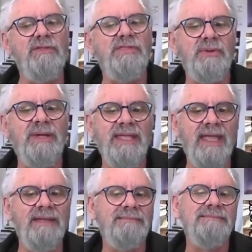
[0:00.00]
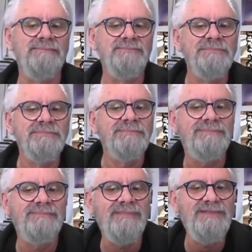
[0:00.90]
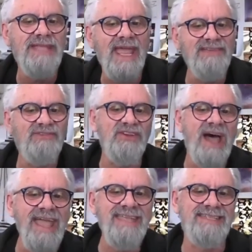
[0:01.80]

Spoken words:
38 days and nights.